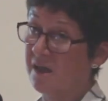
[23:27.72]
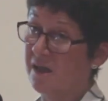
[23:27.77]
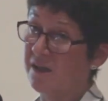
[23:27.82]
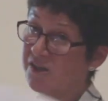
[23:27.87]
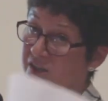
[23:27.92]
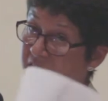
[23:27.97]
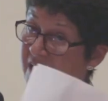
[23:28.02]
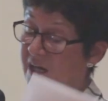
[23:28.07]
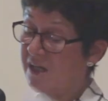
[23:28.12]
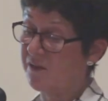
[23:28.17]
a
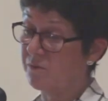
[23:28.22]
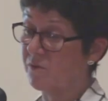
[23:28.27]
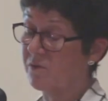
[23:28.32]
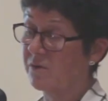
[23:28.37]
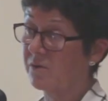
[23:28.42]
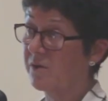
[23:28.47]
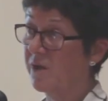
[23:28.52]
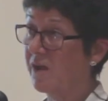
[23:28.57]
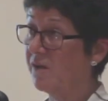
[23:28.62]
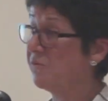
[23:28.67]
shared
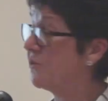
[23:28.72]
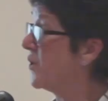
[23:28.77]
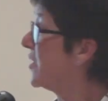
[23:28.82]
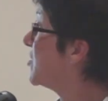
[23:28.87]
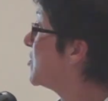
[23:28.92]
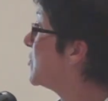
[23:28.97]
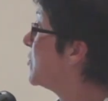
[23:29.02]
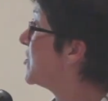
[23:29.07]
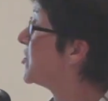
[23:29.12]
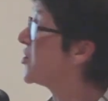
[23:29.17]
one if we're
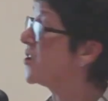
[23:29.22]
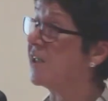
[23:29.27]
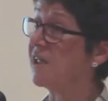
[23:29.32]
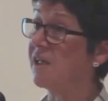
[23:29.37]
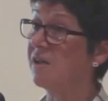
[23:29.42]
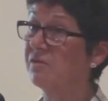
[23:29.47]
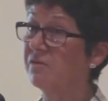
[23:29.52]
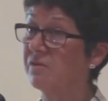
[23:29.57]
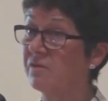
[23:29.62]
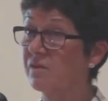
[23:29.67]
to
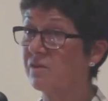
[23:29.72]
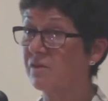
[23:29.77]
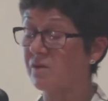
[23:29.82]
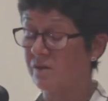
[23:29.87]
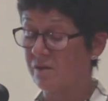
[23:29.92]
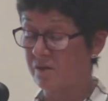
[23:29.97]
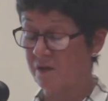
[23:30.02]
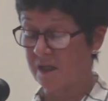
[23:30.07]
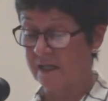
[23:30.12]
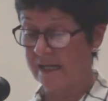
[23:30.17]
achieve
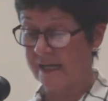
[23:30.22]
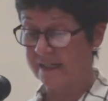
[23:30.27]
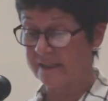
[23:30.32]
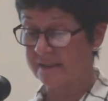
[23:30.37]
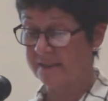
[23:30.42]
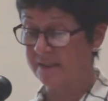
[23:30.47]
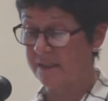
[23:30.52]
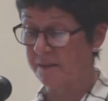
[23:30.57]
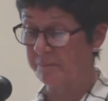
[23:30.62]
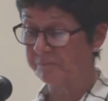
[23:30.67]
a
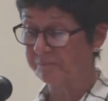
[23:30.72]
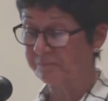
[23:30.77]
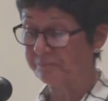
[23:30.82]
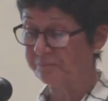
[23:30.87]
legacy.